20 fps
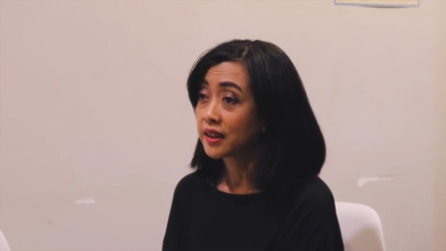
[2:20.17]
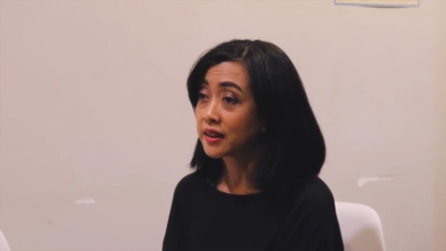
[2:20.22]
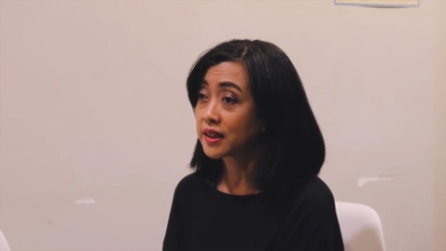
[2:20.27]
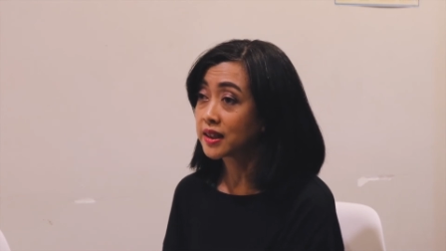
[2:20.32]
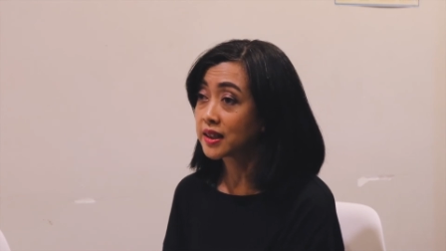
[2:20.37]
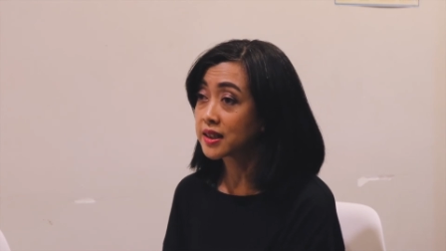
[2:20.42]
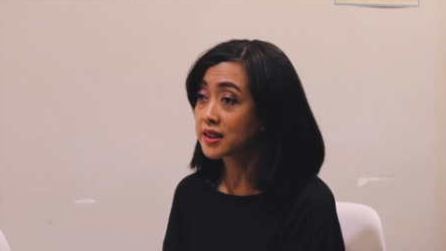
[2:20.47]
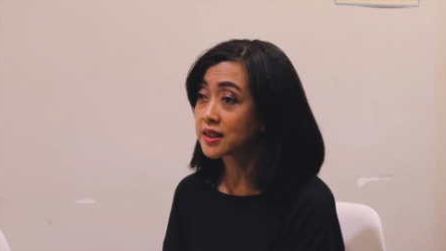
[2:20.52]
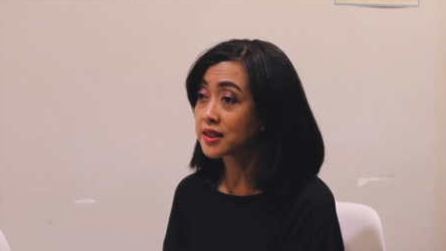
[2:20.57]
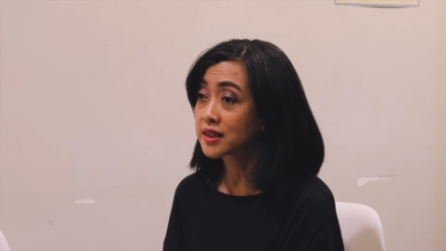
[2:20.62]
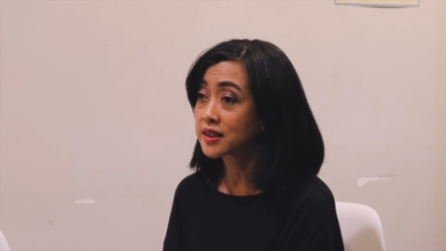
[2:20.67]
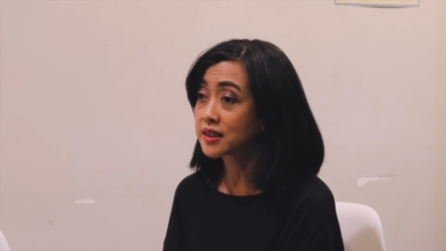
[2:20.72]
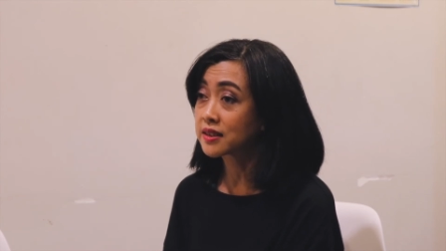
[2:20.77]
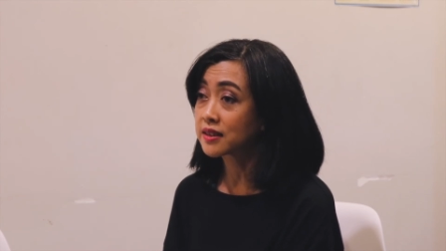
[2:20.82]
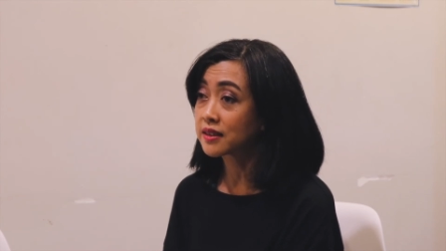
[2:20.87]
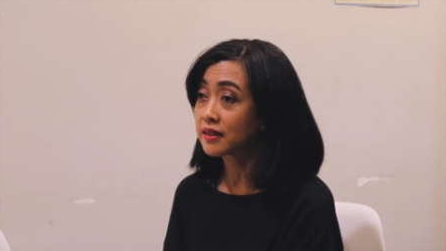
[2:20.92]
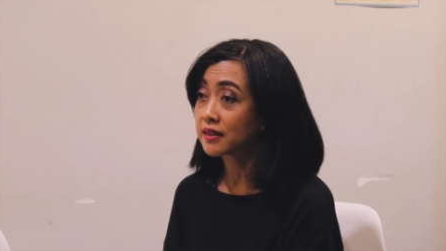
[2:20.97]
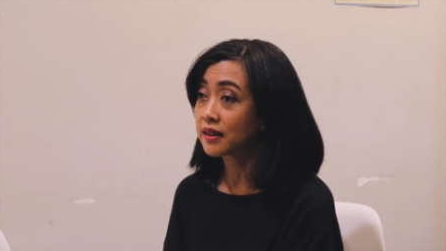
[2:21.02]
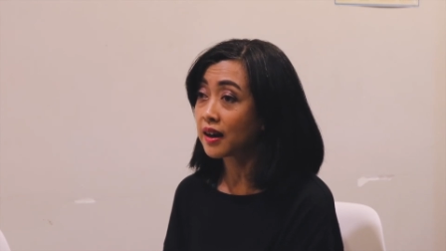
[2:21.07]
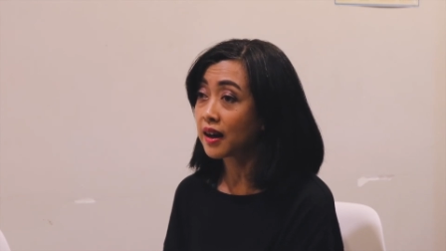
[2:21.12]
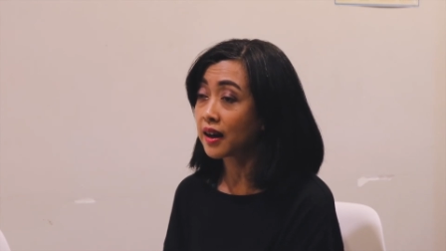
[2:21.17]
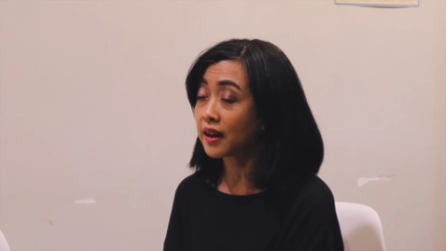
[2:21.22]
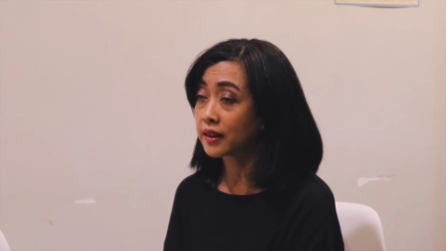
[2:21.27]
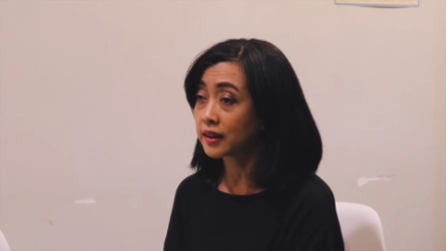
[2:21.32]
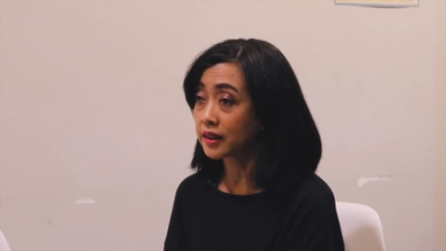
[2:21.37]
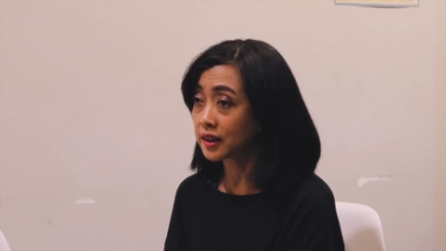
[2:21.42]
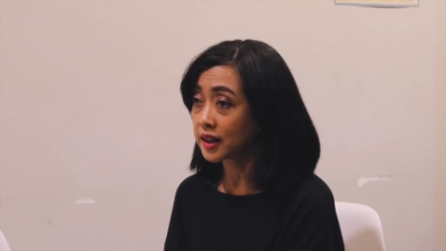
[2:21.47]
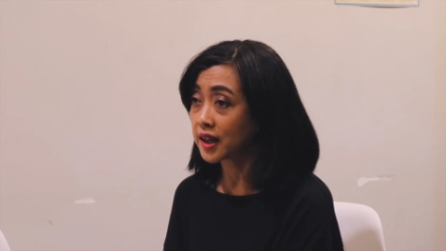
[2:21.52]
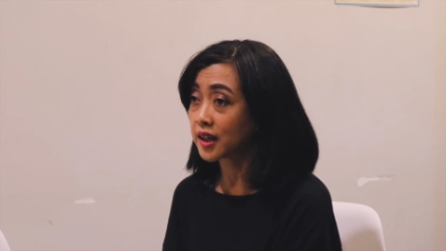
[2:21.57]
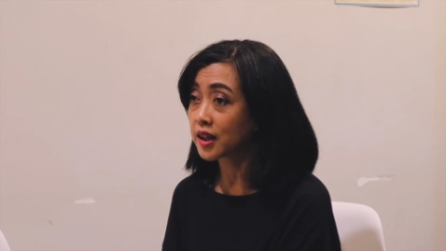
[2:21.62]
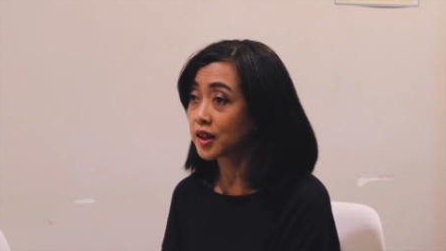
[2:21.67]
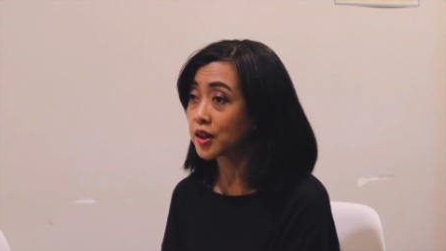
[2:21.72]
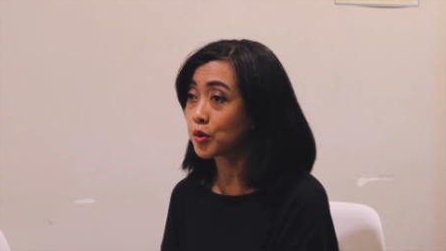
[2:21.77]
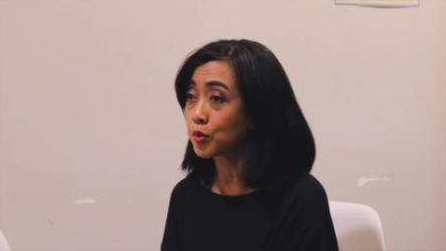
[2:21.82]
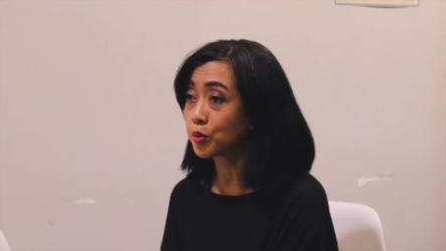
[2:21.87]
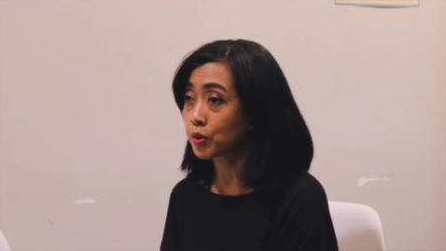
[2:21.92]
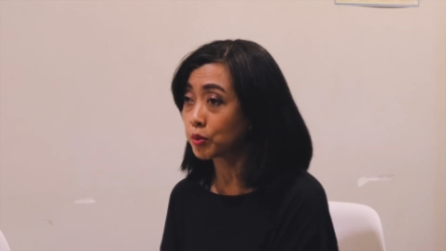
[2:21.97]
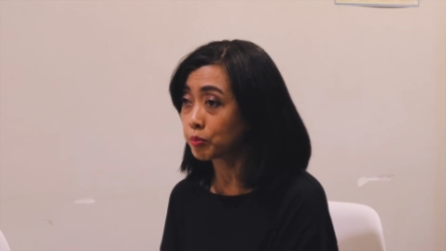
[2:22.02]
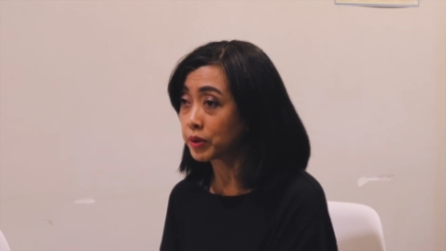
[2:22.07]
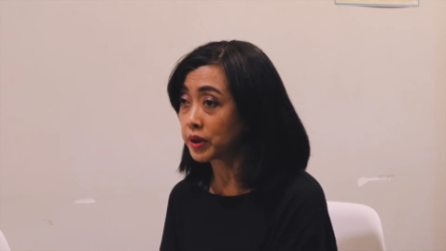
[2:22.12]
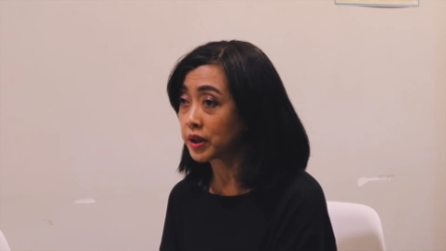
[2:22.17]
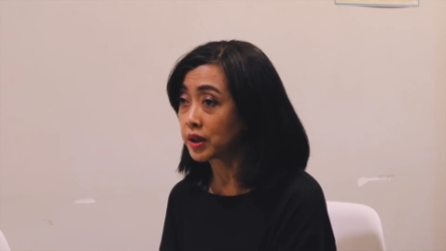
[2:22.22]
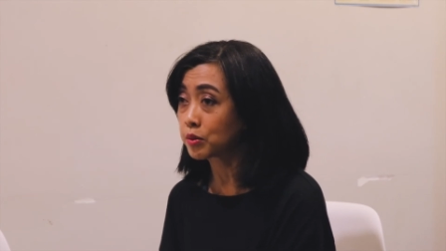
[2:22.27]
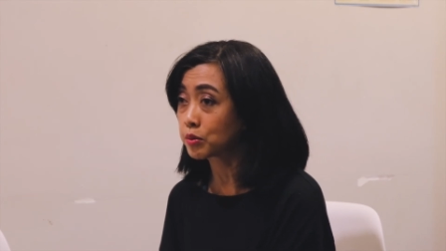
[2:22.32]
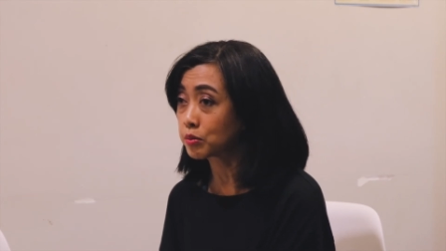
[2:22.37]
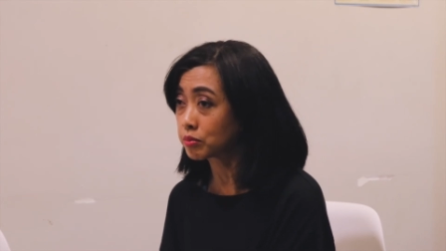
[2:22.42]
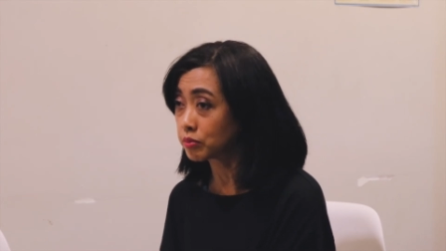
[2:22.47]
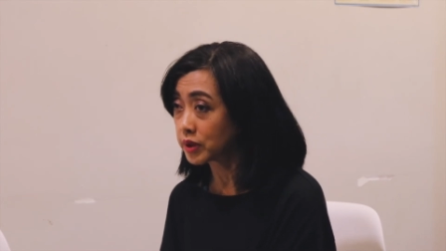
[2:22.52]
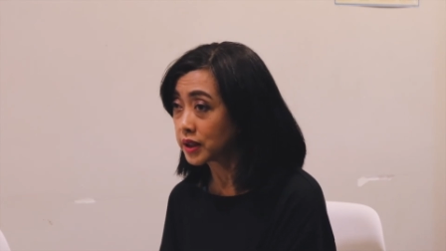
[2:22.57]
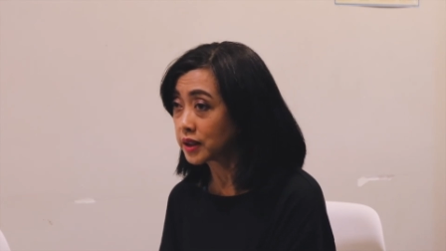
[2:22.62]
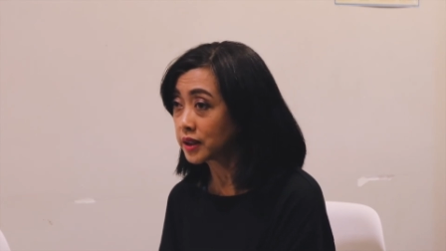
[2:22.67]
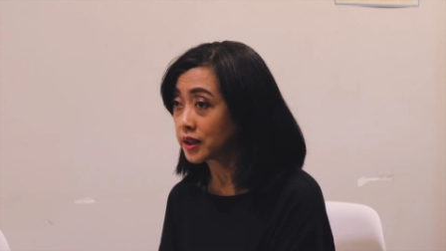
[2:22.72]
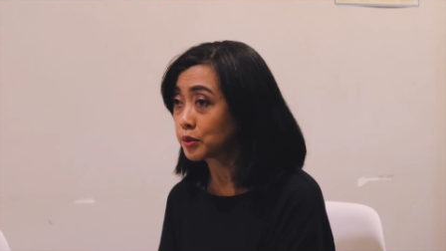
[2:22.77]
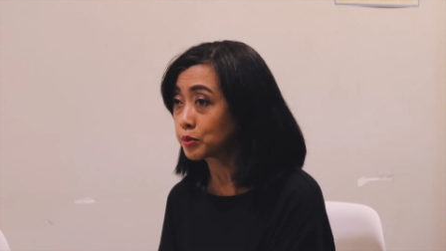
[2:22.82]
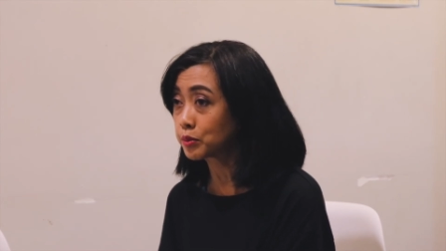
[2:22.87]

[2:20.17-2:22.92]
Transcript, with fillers: This, I think, would be a really,